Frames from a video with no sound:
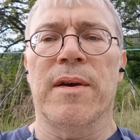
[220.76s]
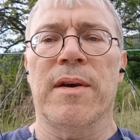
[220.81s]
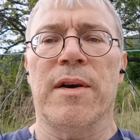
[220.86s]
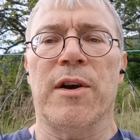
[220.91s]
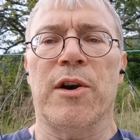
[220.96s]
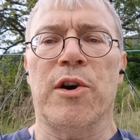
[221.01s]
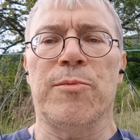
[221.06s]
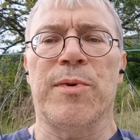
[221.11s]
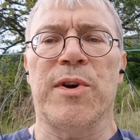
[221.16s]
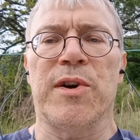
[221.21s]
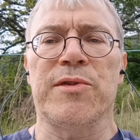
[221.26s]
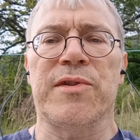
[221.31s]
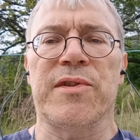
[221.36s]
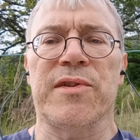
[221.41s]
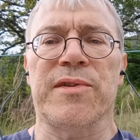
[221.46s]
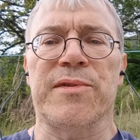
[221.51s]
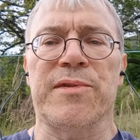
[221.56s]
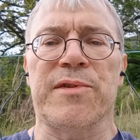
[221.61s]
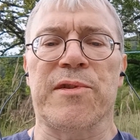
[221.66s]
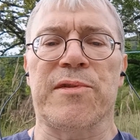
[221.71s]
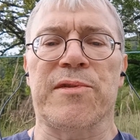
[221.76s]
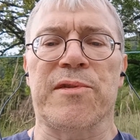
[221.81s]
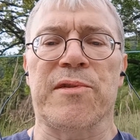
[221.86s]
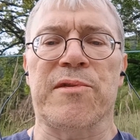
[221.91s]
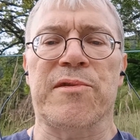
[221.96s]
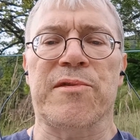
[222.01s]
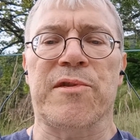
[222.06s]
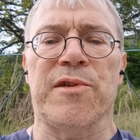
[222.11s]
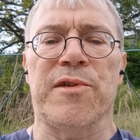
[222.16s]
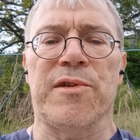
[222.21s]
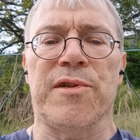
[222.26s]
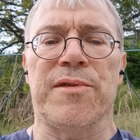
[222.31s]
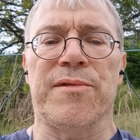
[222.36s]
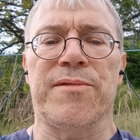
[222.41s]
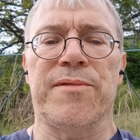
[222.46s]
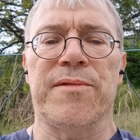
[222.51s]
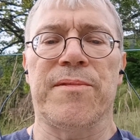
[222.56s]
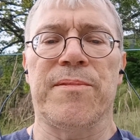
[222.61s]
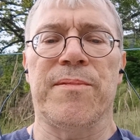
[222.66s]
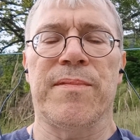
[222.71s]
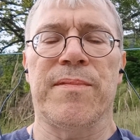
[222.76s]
How about the resistance curve?